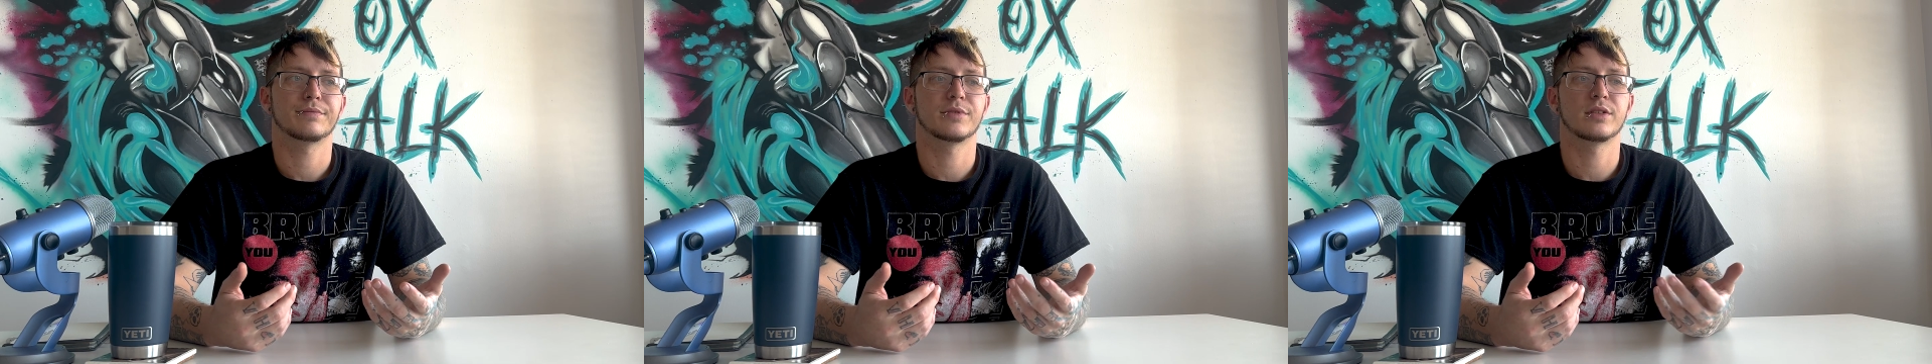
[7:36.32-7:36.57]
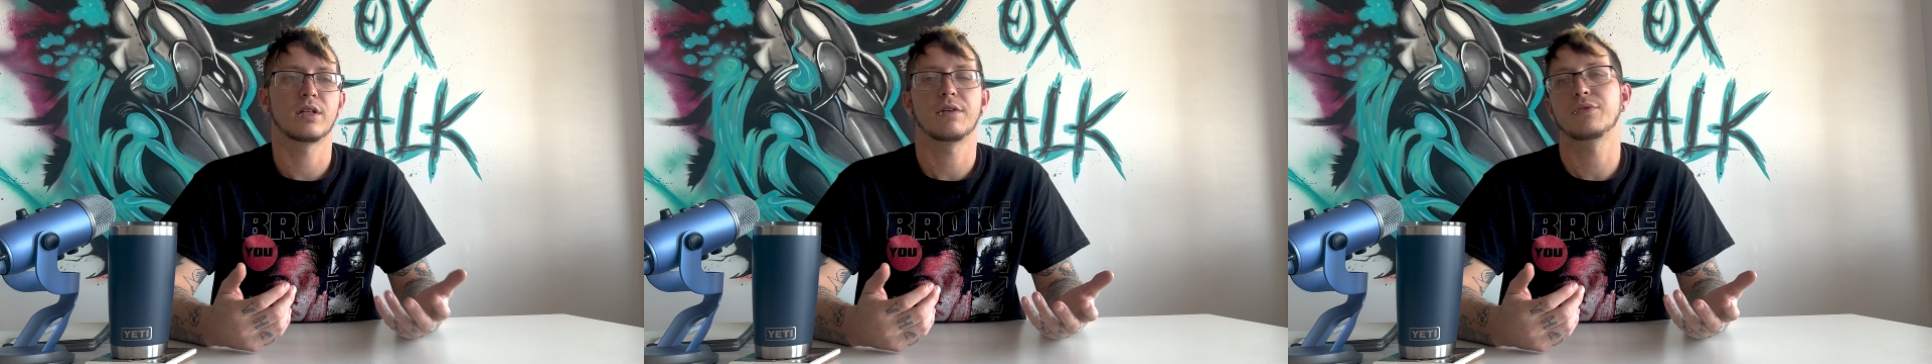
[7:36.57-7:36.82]

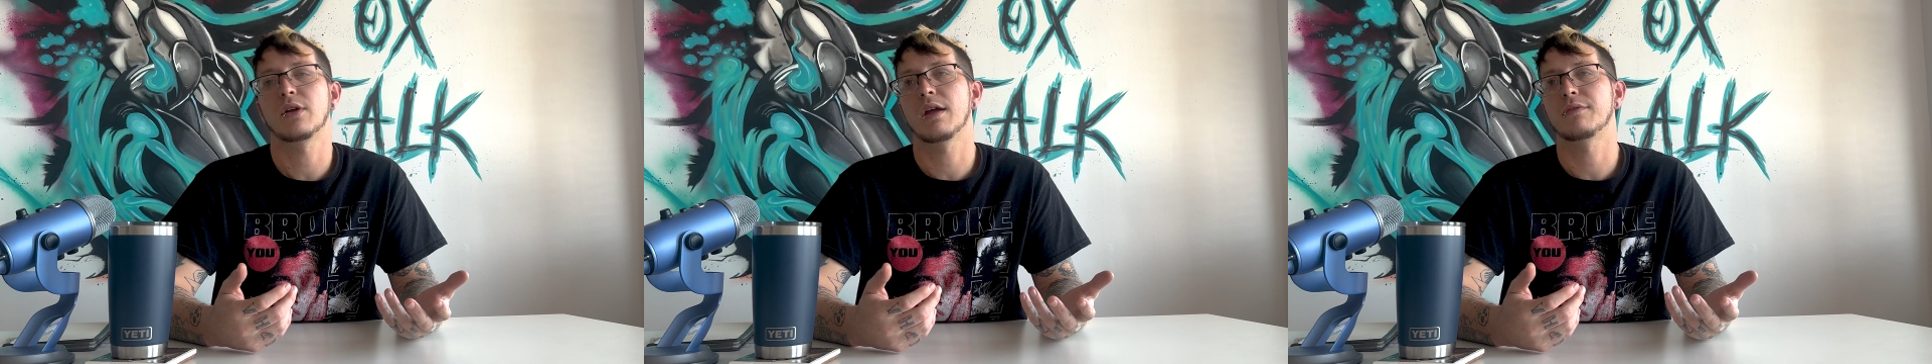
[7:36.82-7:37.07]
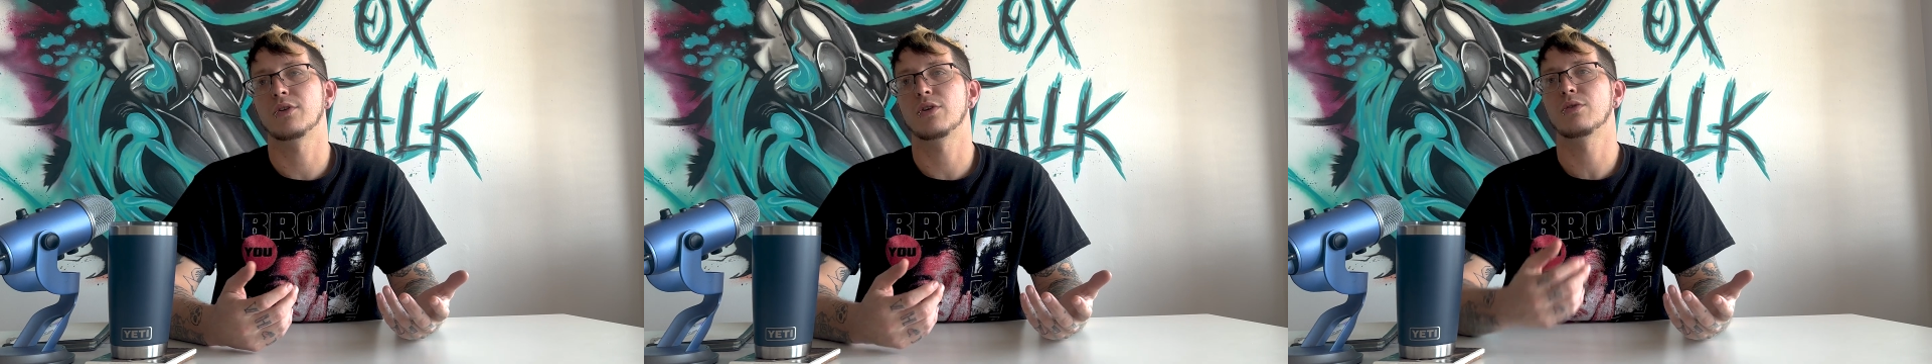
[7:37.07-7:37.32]
stuff you
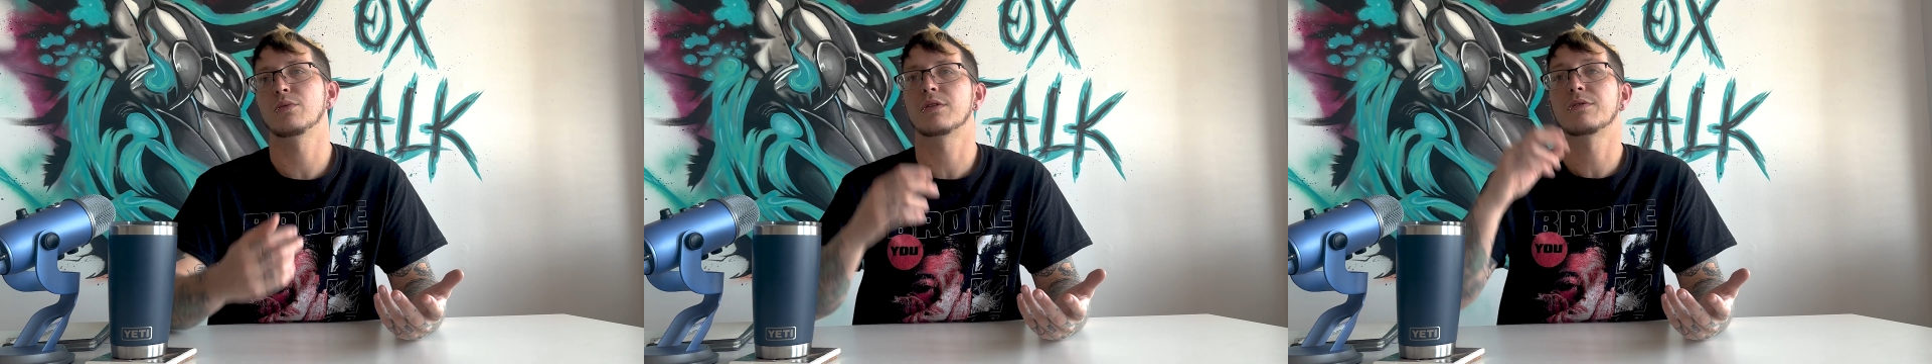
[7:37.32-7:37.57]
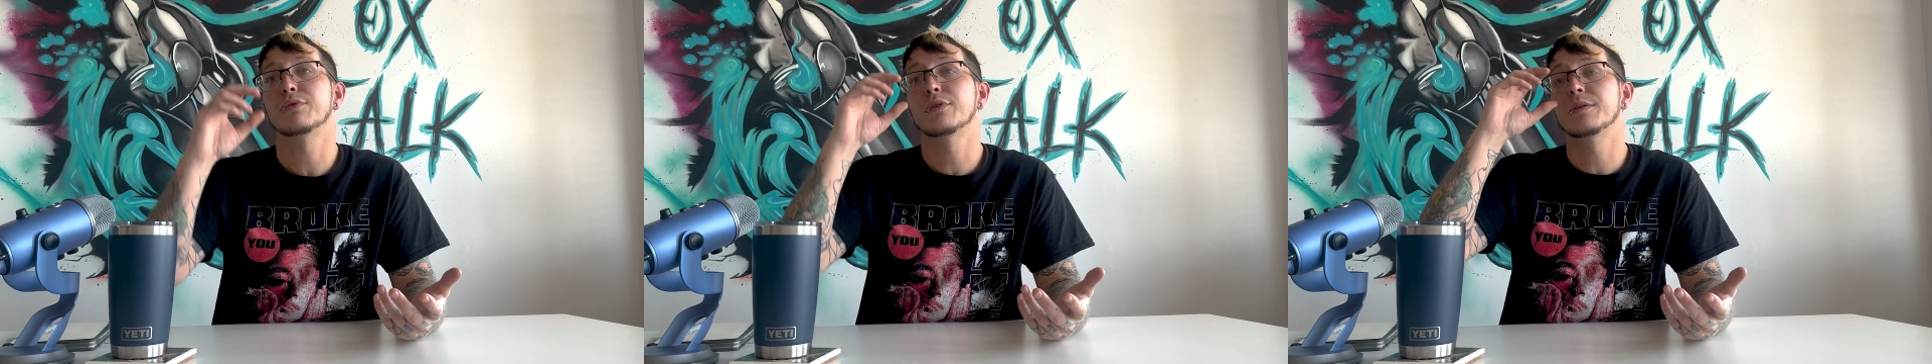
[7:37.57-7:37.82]
have to do with a
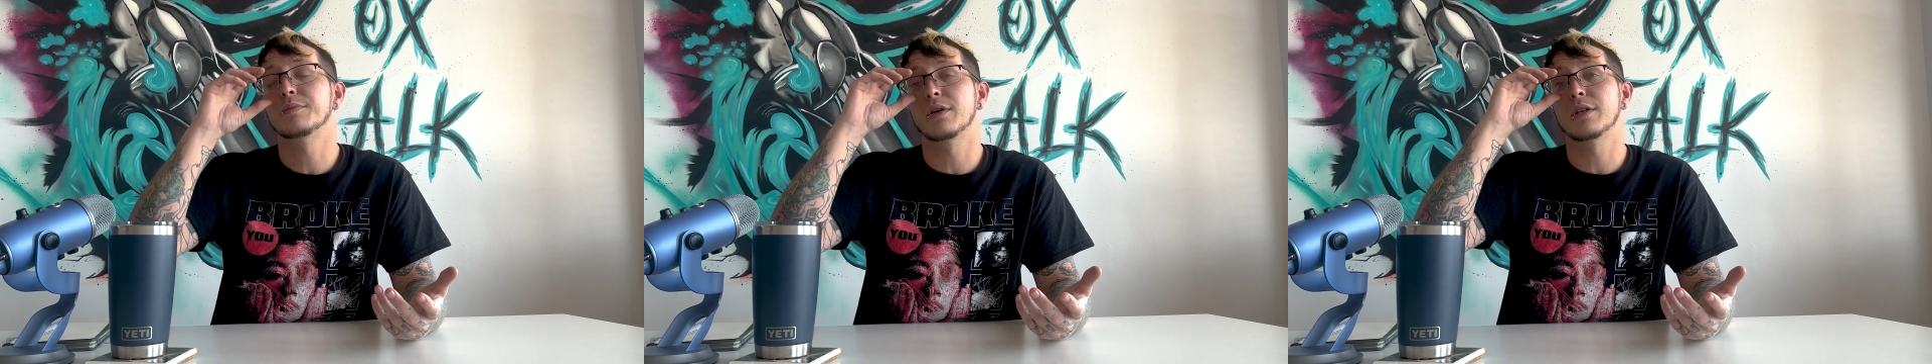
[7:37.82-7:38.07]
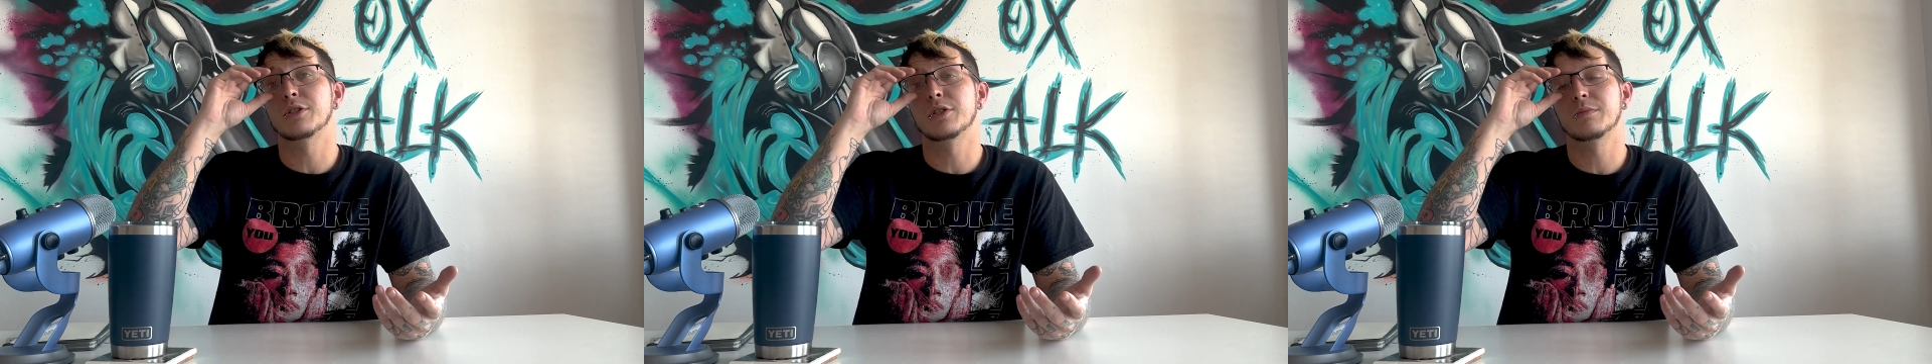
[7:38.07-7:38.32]
free
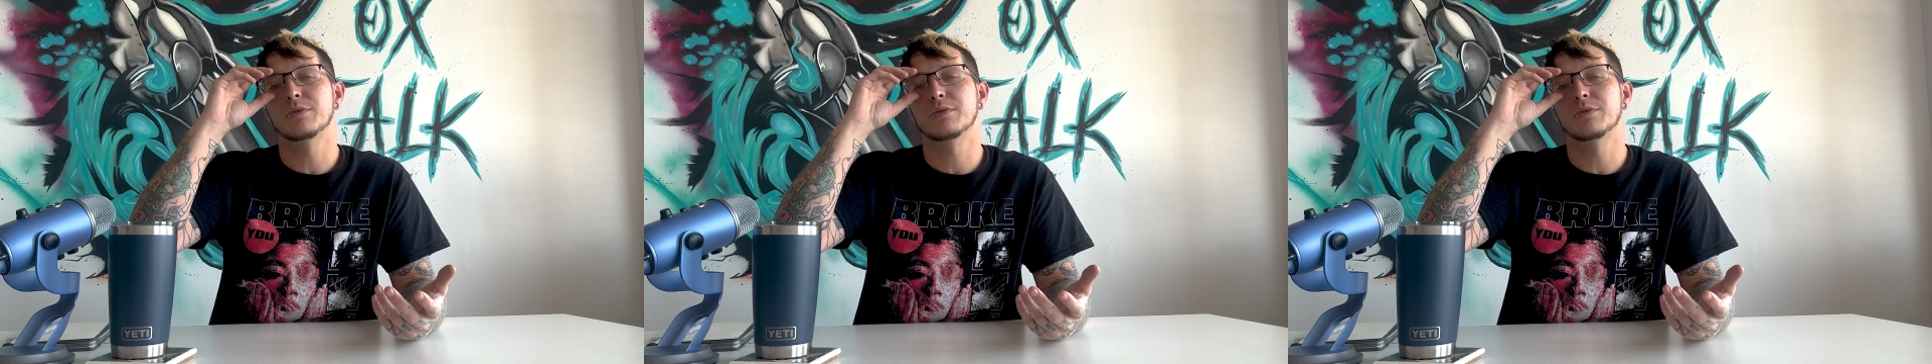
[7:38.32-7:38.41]
apprenticeship.